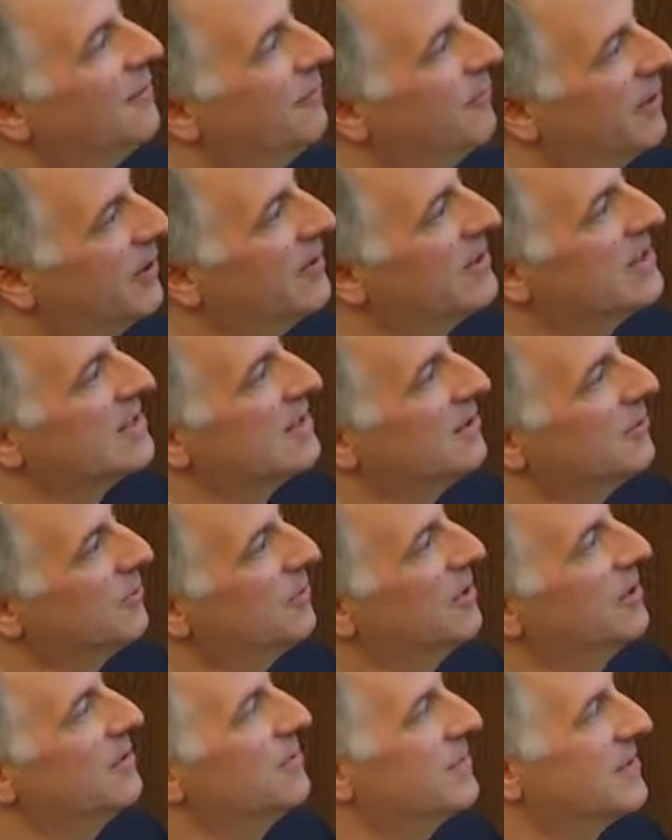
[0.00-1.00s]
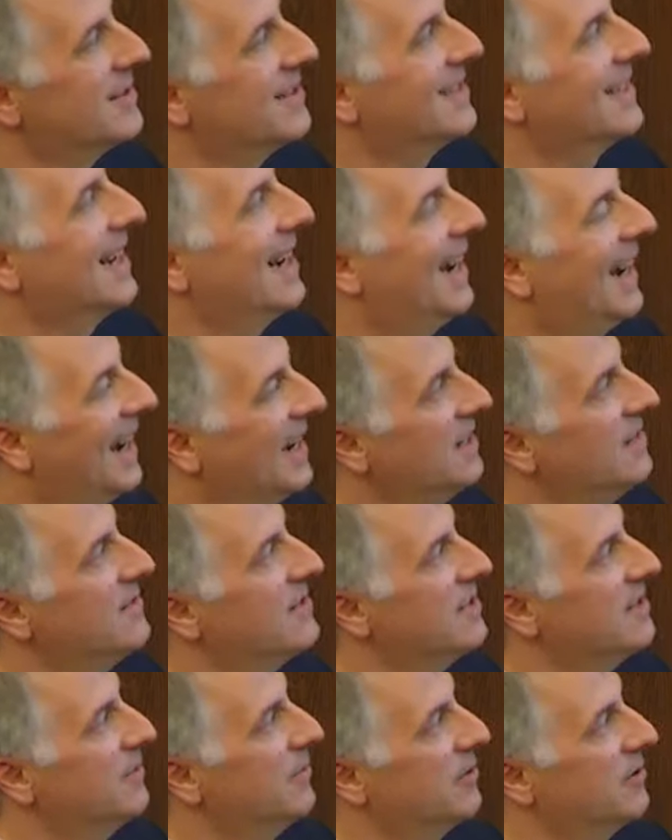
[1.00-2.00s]
very slow rhythms, kind of
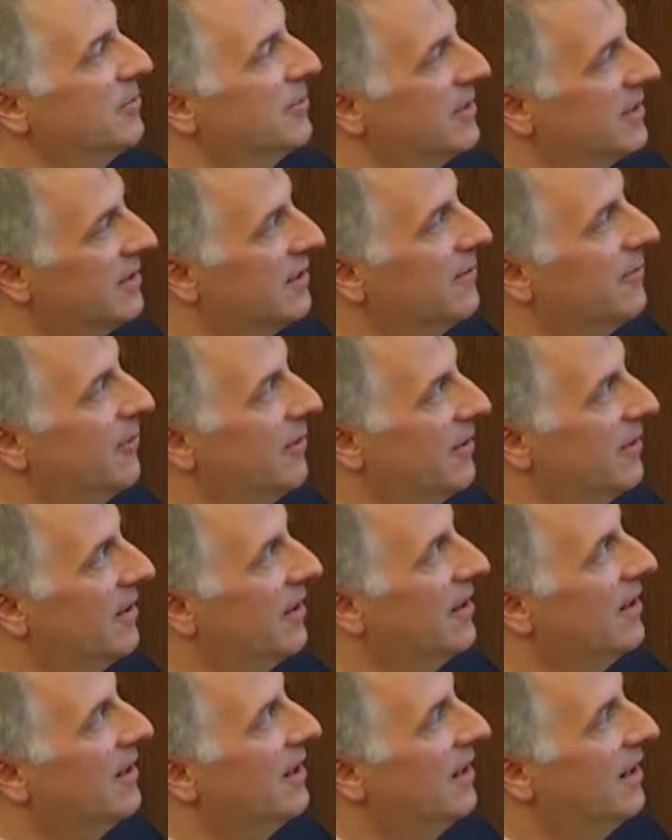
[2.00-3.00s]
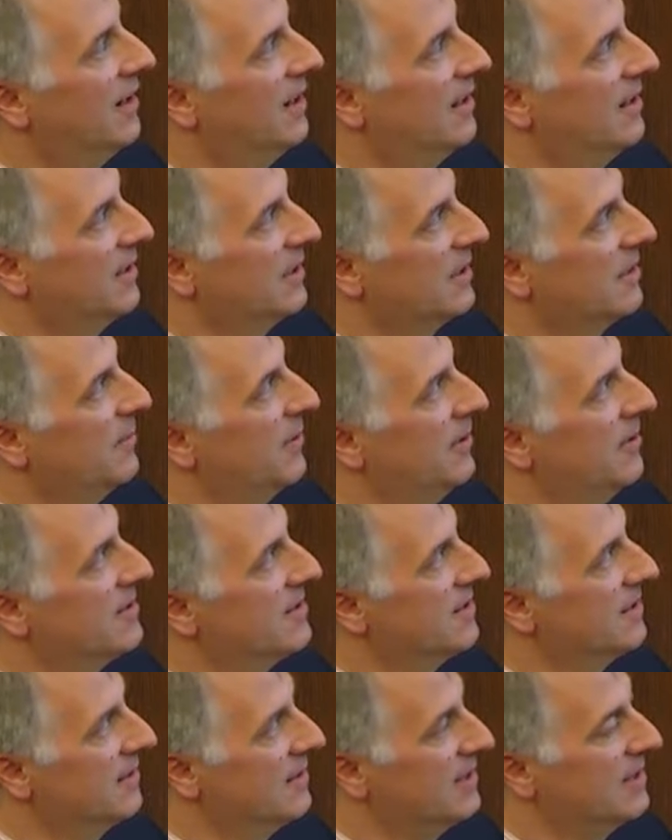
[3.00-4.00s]
similar but different uh, in
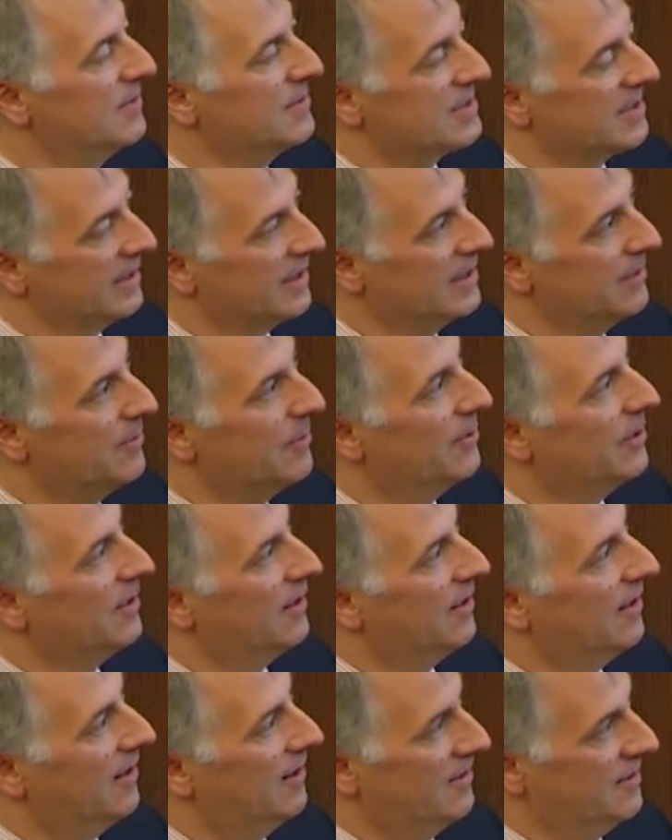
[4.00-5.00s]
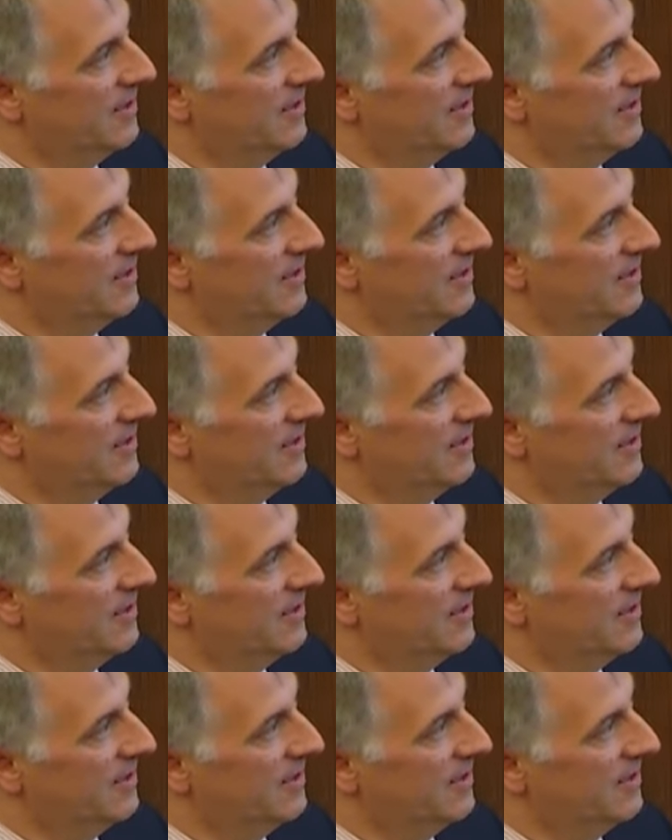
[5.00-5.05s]
comparison to deep sleep, are